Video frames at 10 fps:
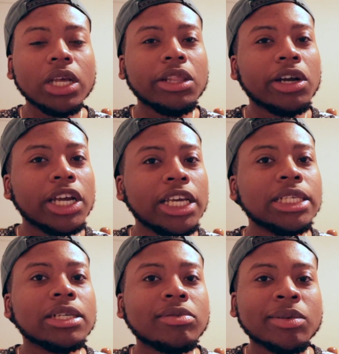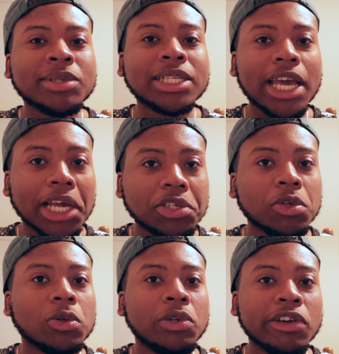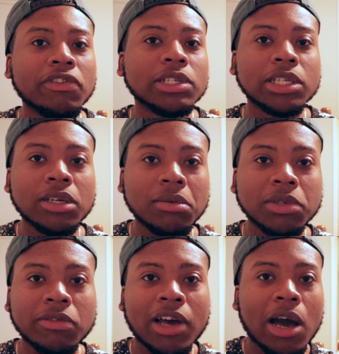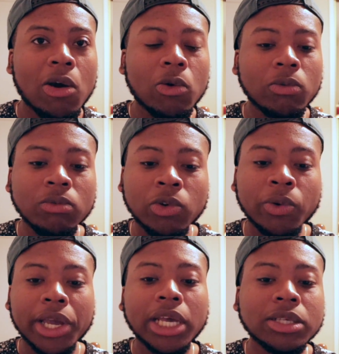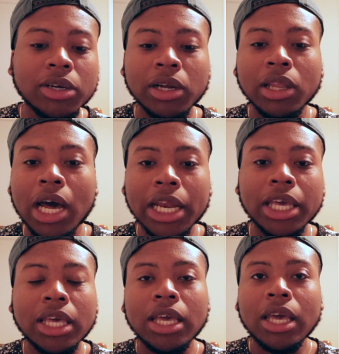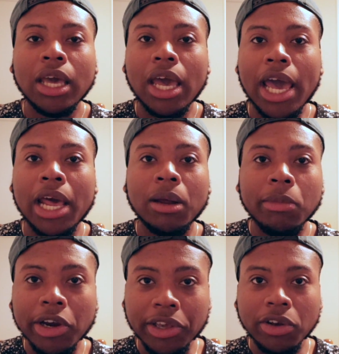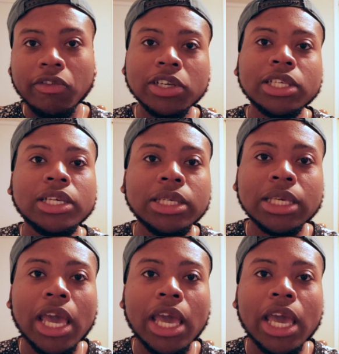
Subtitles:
there is a substantial difference in terms of how grades are allotted at American universities